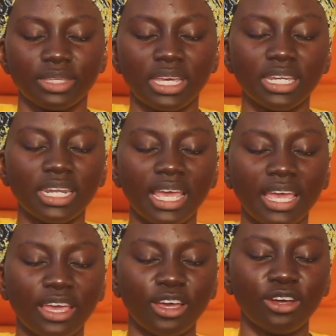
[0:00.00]

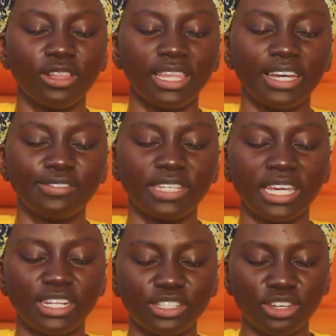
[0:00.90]
Inhale, left
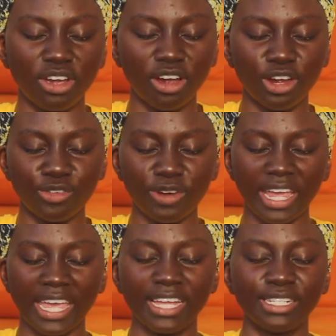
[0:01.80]
hand to heart,
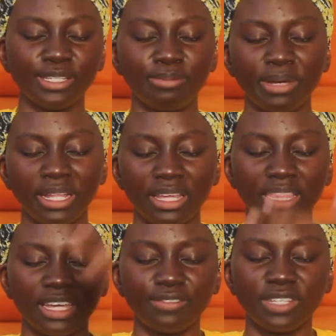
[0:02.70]
right hand to belly.
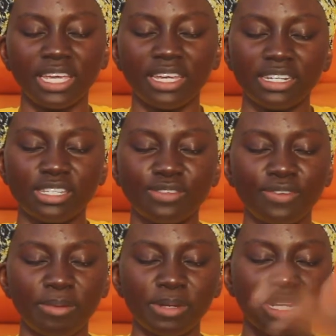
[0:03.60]
Left hand is
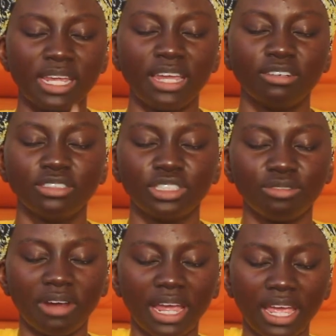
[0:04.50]
feminine energy,
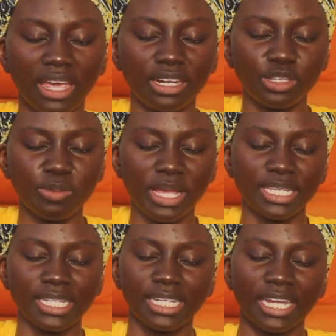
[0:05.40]
right hand is
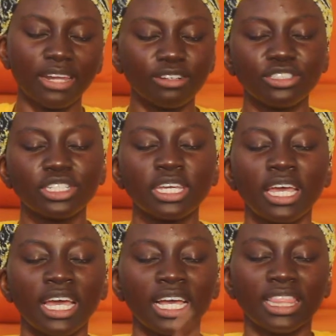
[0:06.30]
masculine energy.
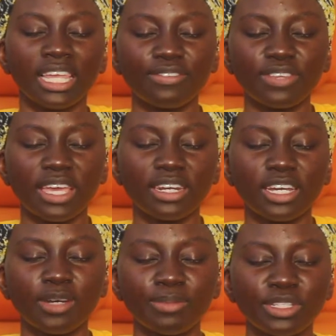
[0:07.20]
Left hand
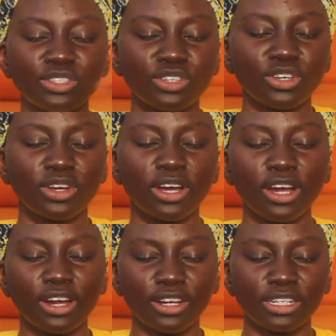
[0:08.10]
coming to your
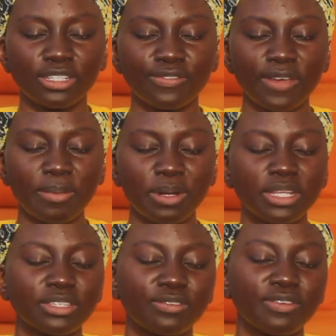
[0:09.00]
heart is
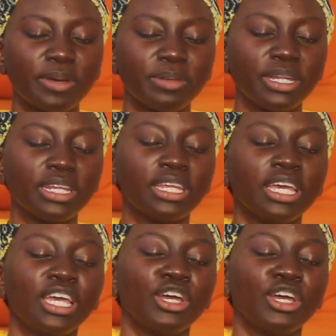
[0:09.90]
feminine to feminine.